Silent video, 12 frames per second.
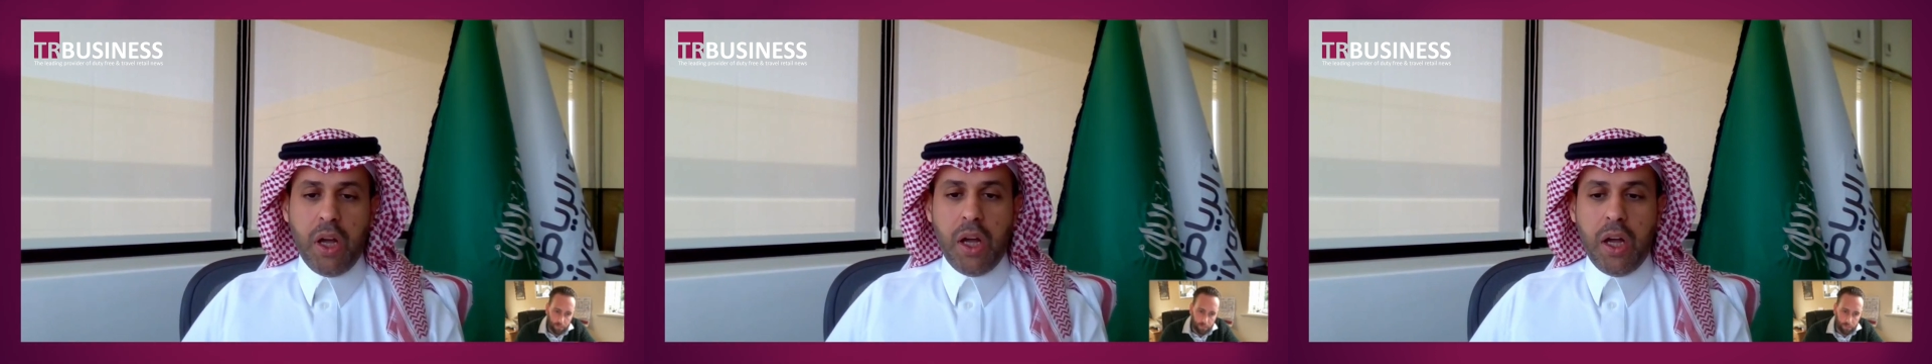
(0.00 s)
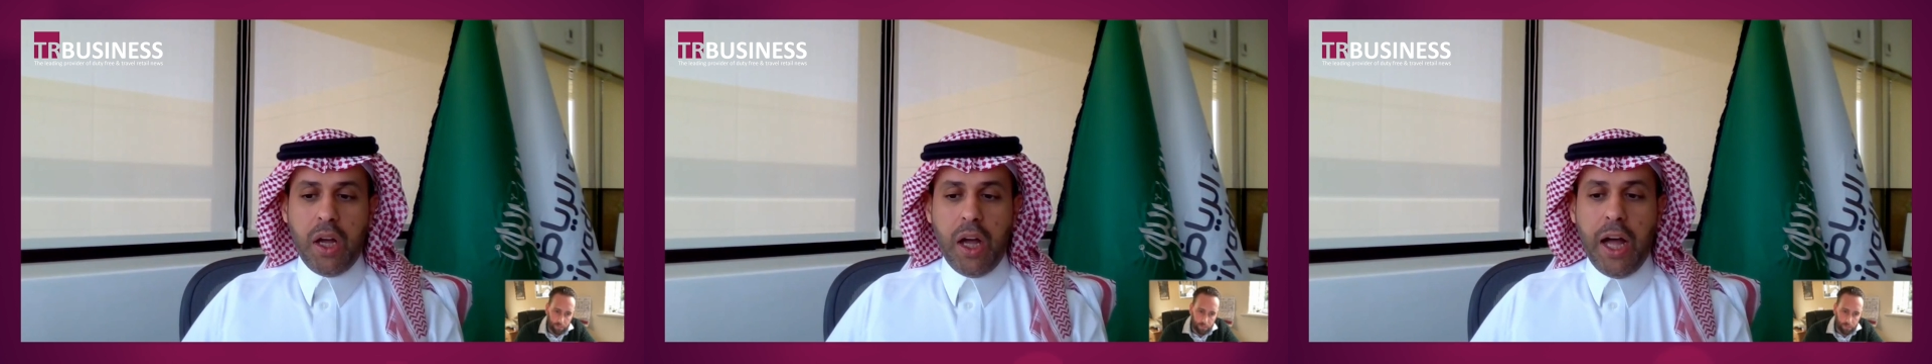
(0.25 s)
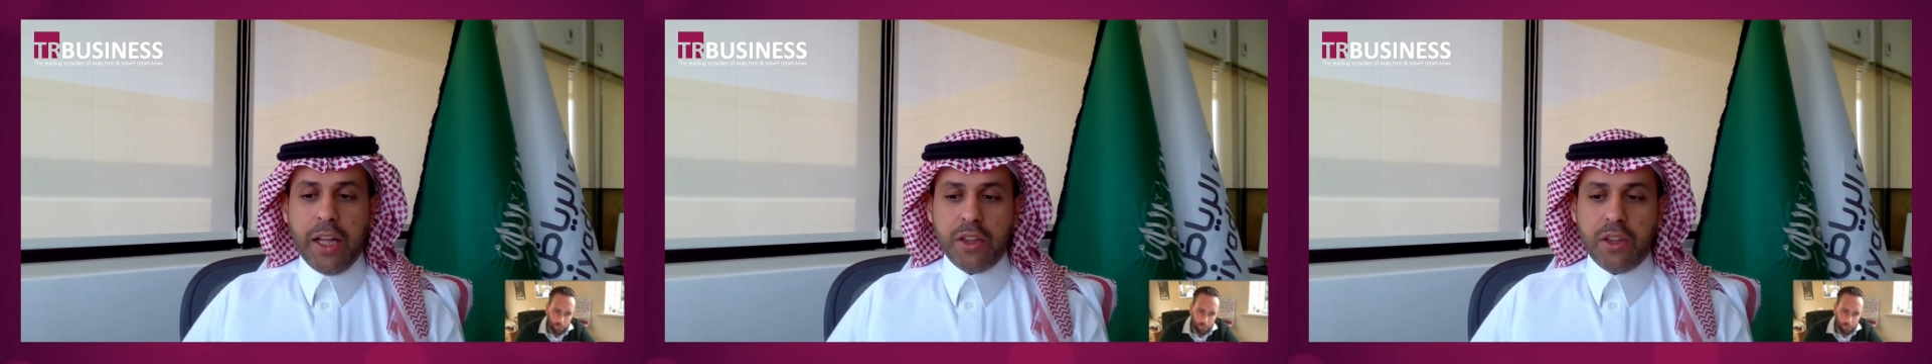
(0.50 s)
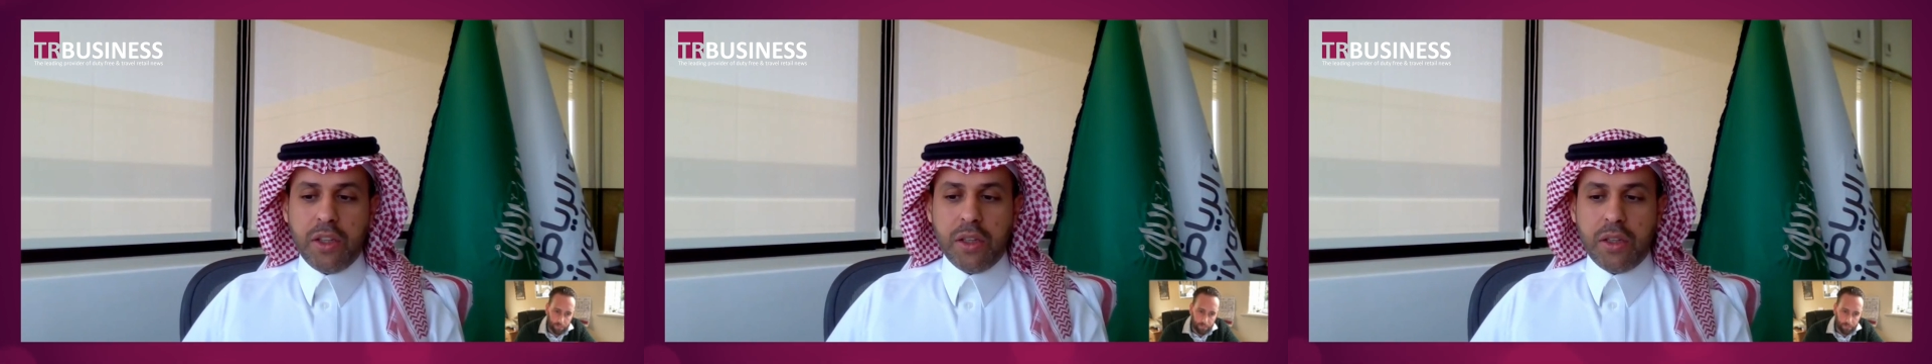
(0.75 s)

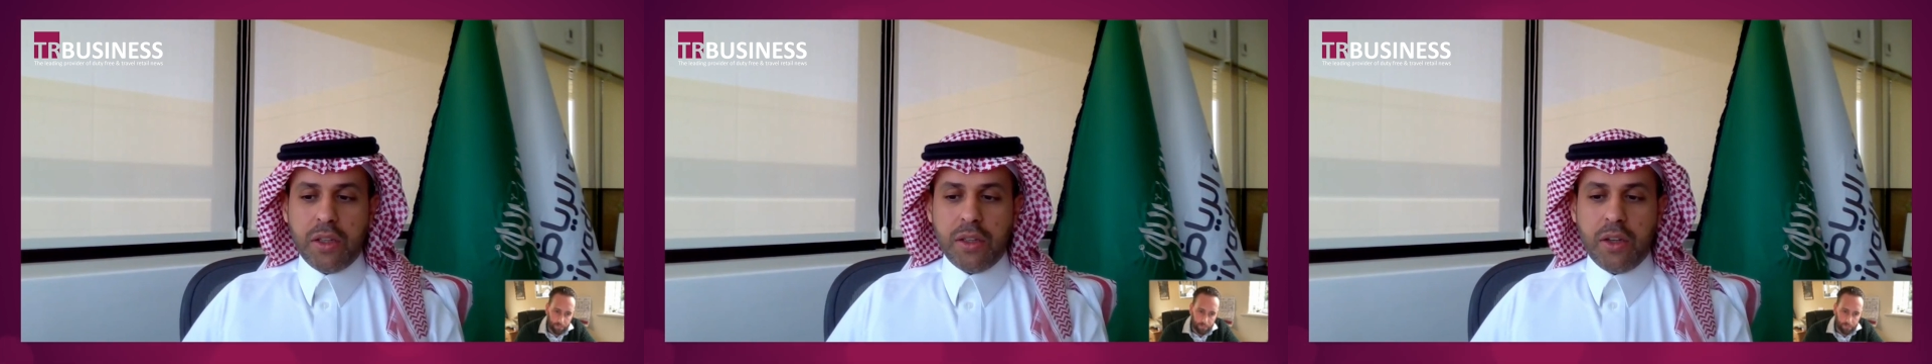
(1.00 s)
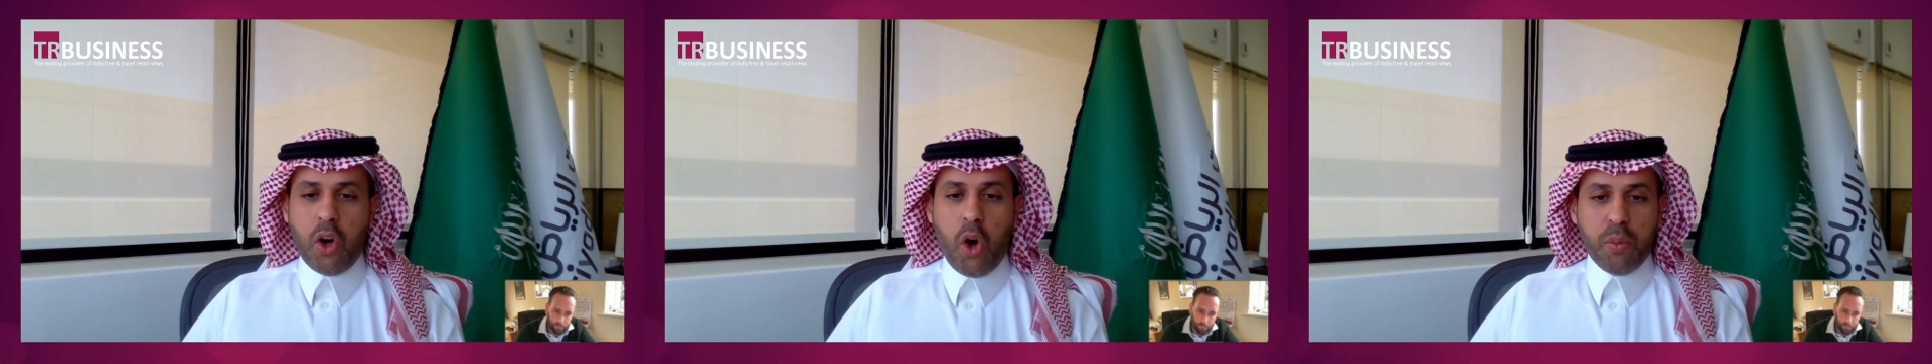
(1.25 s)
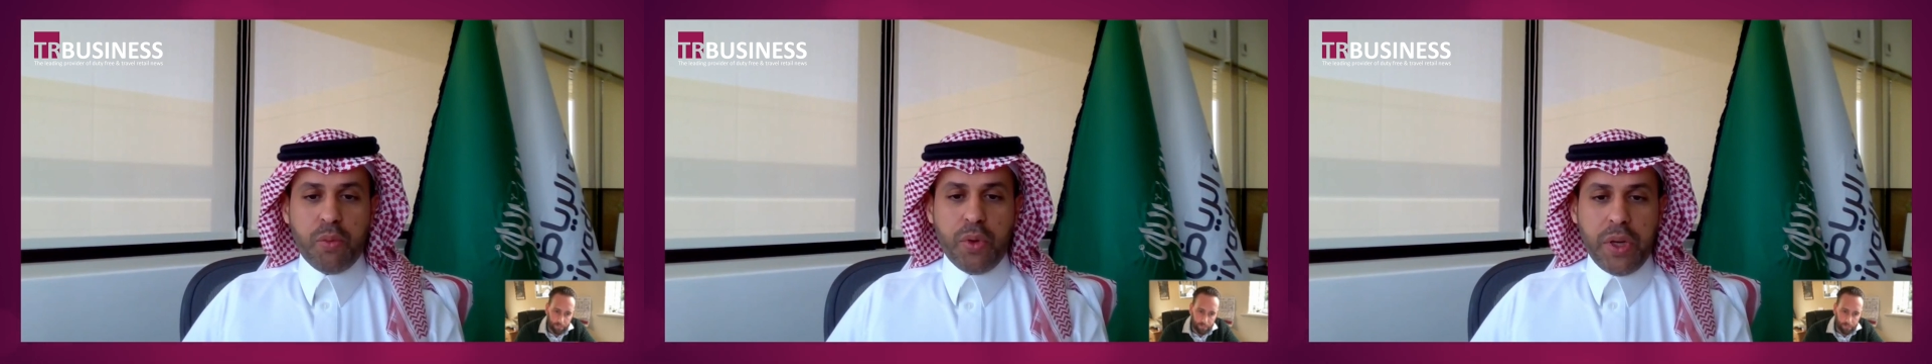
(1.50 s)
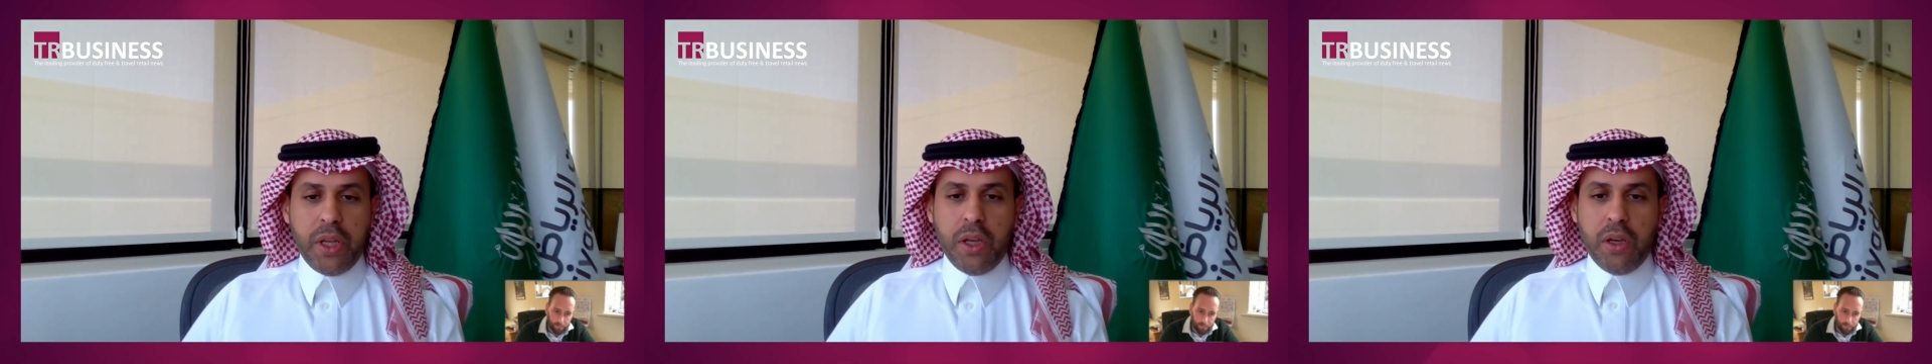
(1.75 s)
and
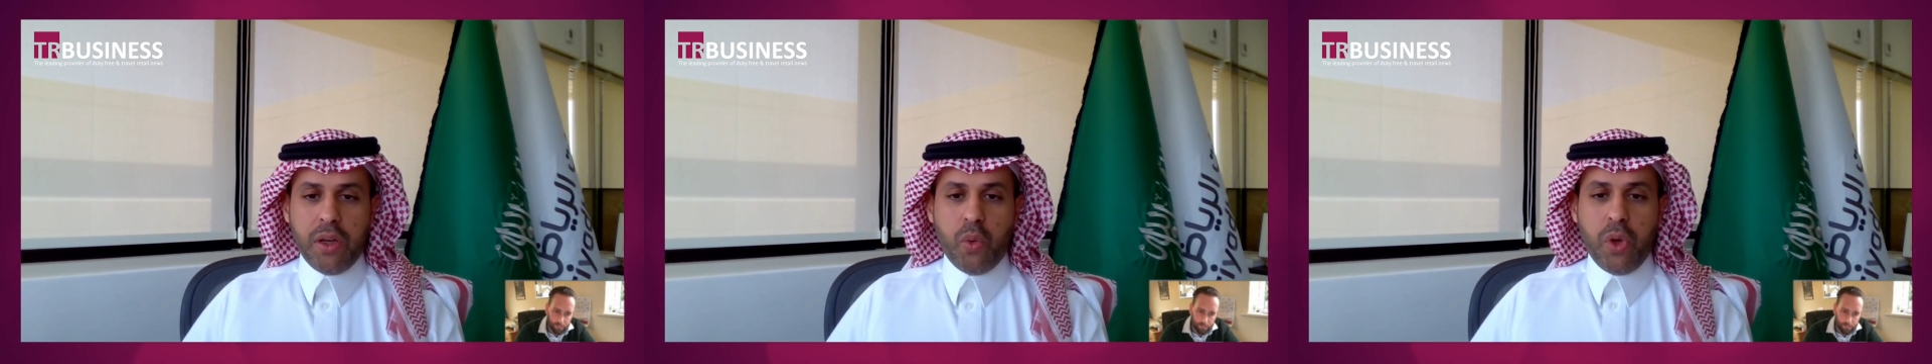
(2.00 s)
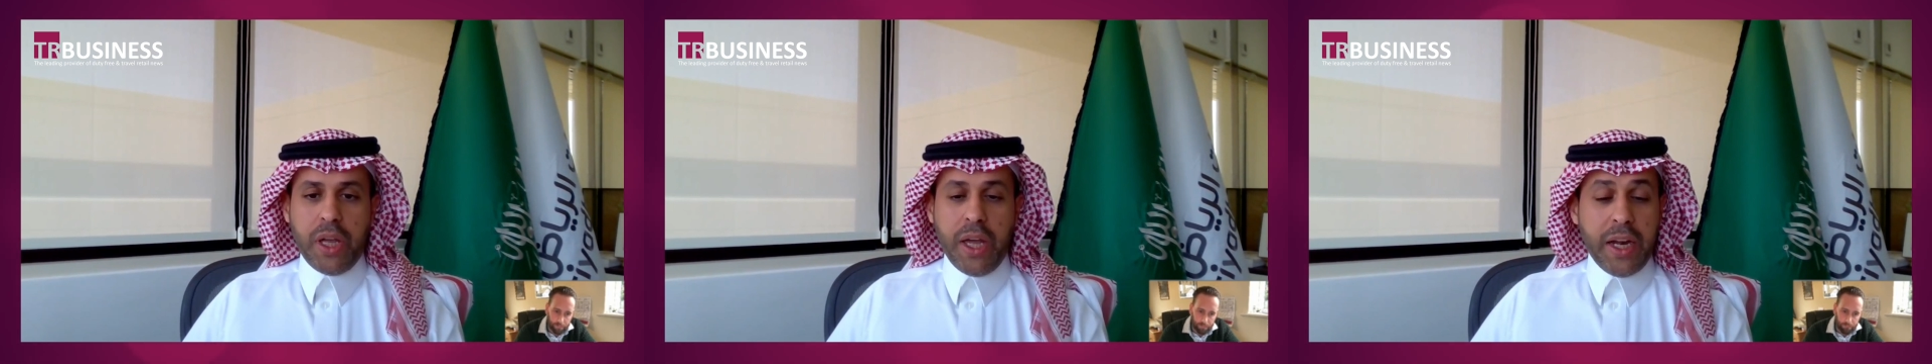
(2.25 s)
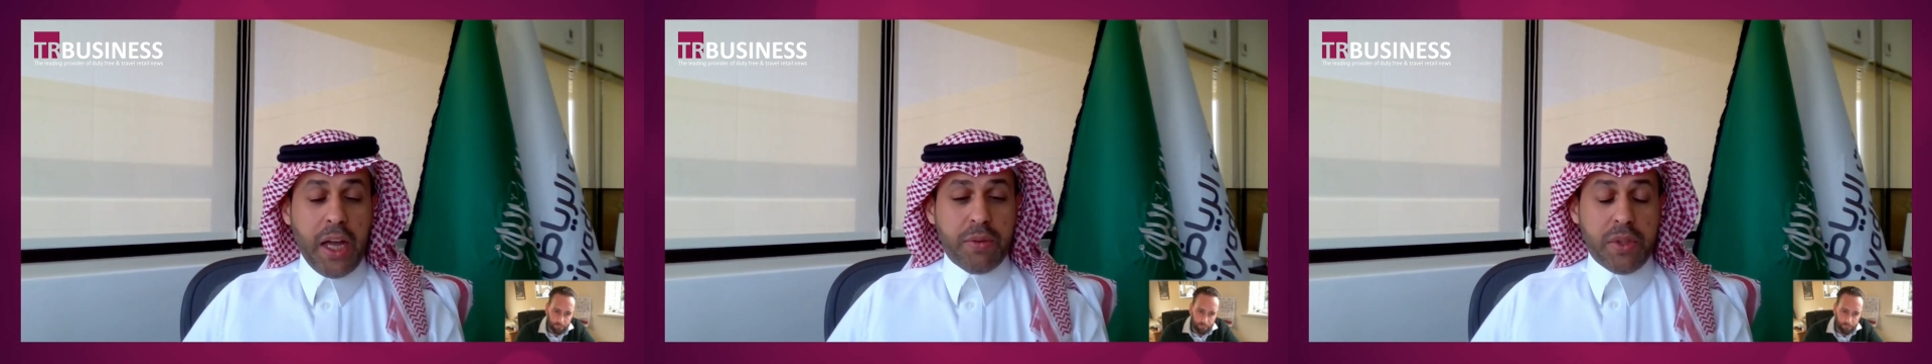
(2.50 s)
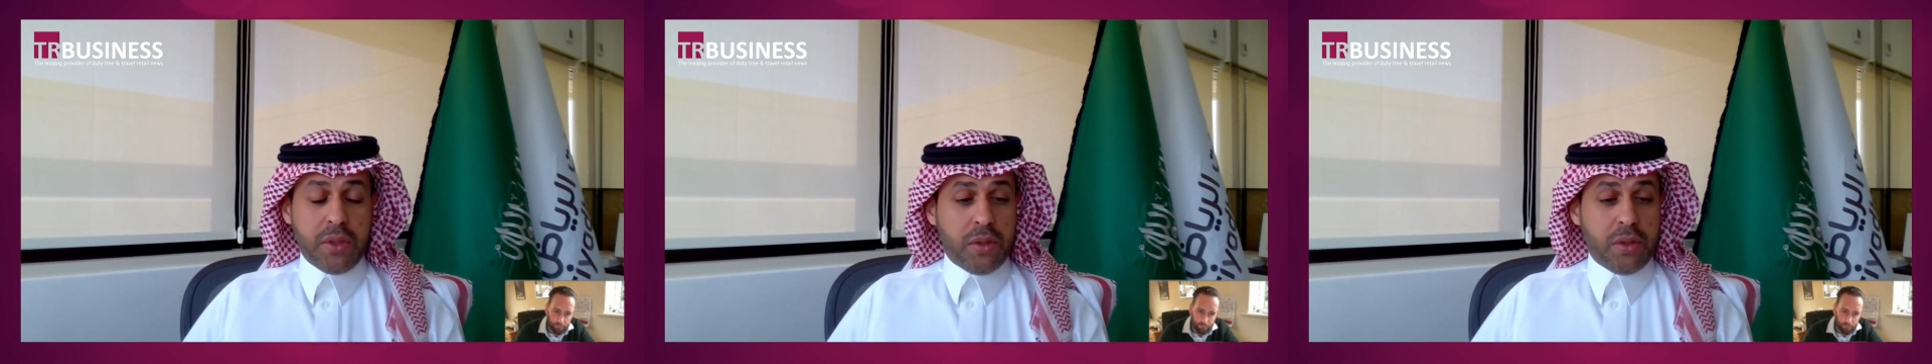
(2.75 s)
hopefully we can have it.